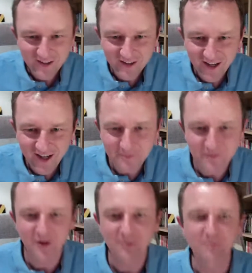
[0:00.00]

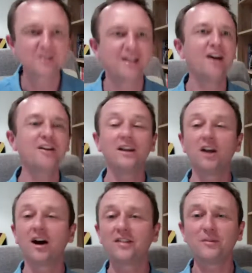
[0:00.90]
And the Rappelmans are here. Okay,
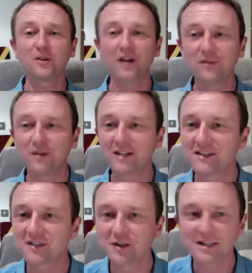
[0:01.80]
look, I think we've got everyone here.
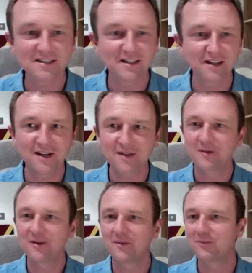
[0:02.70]
So let's
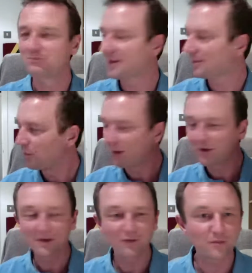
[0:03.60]

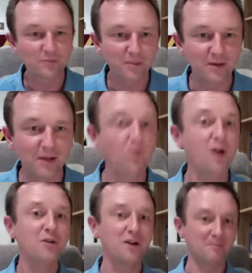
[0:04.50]
welcome everyone properly.
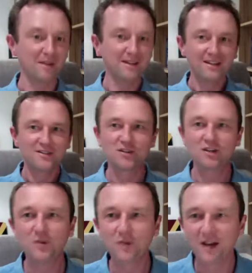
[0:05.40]
Welcome
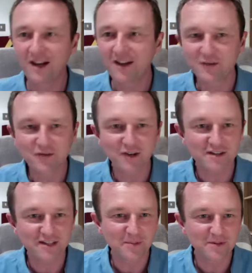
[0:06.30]
to the
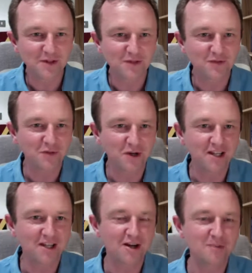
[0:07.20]
first episode of the
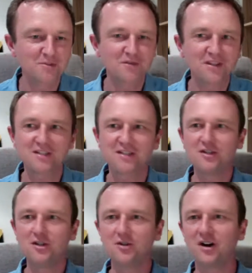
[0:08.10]
Viking Arms of this
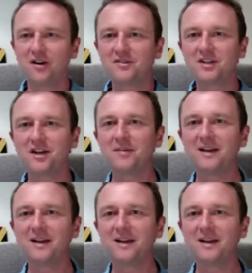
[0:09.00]
new half term.